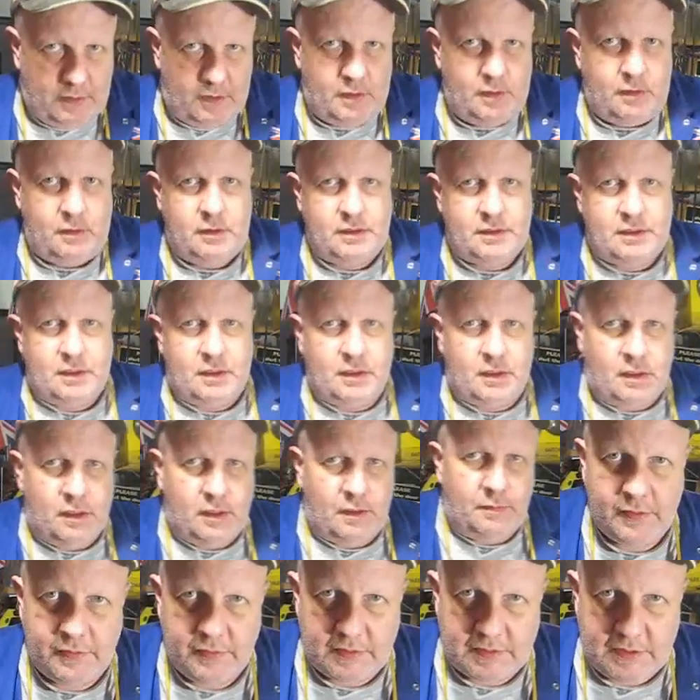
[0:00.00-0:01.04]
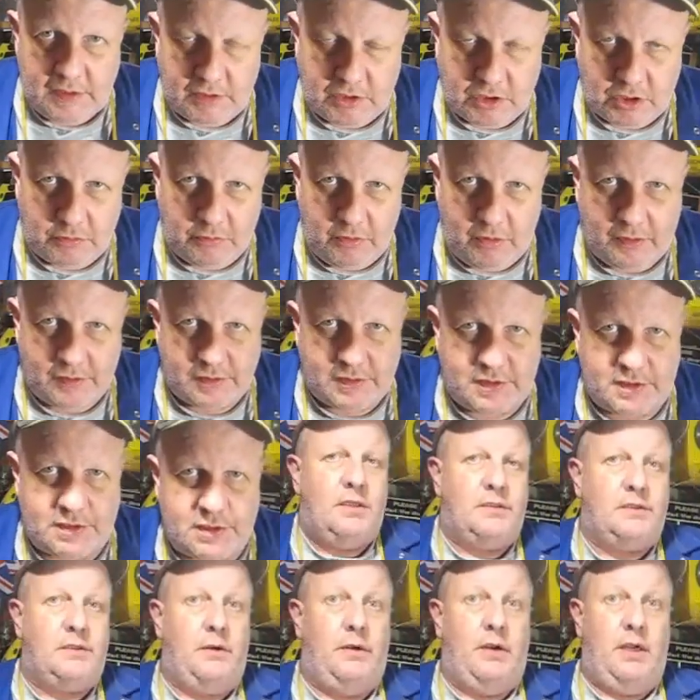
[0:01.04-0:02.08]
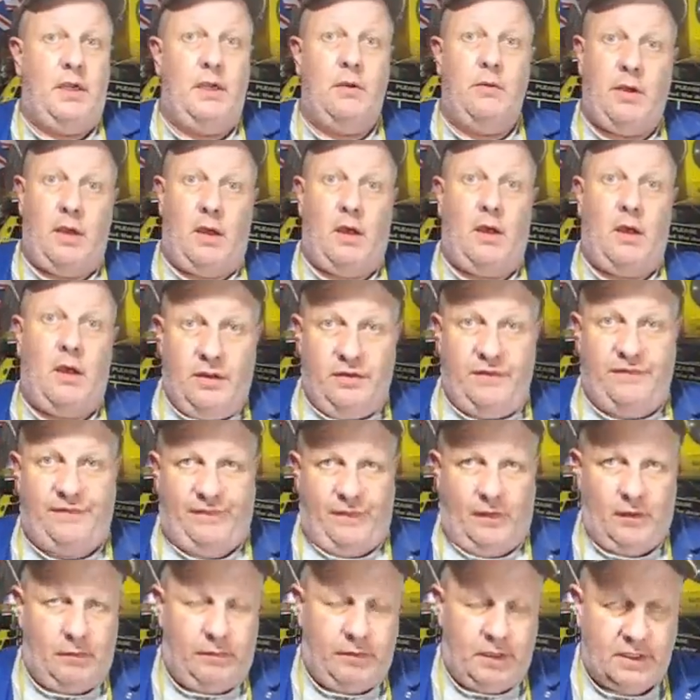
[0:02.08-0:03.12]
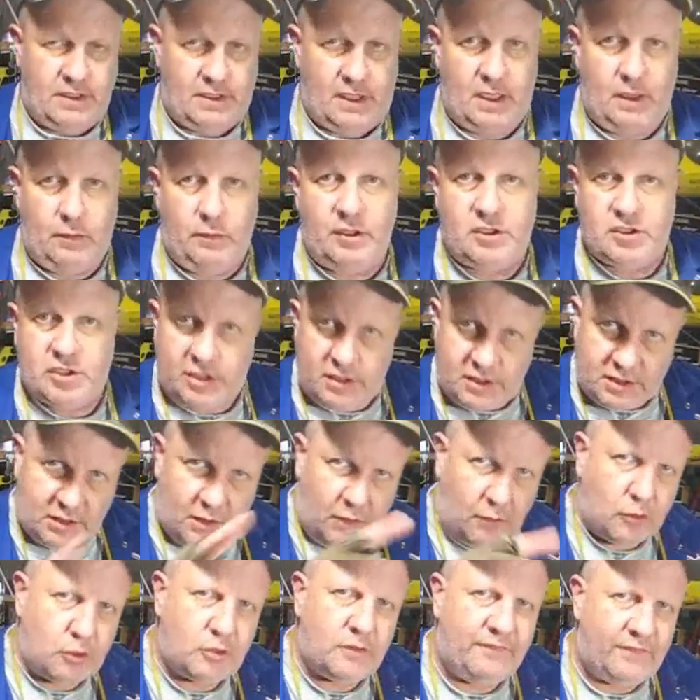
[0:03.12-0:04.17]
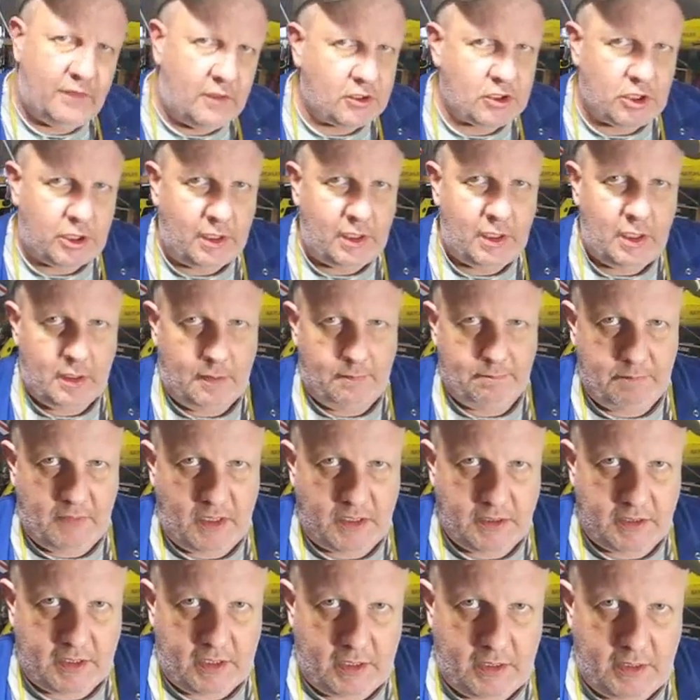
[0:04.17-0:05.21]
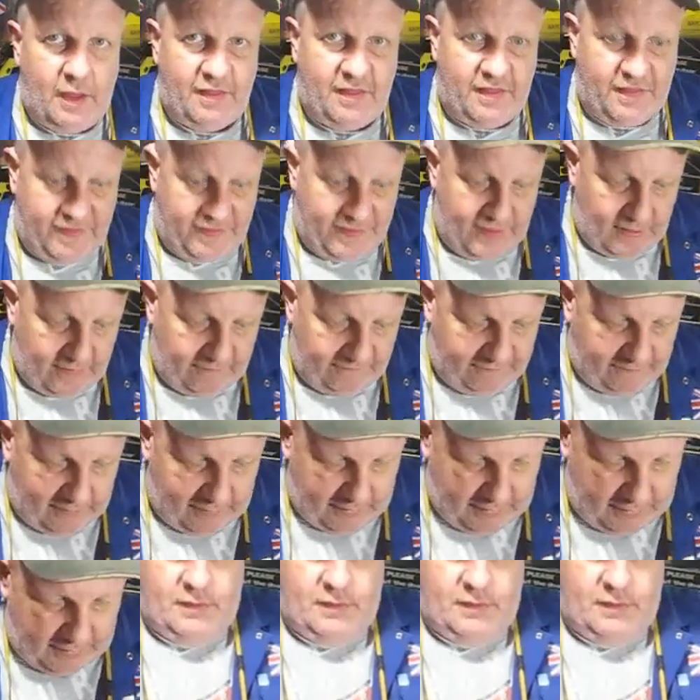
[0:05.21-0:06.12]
you know it didn't come. The tension rods. So here we are, the following day, which is controversially Monday, and thankfully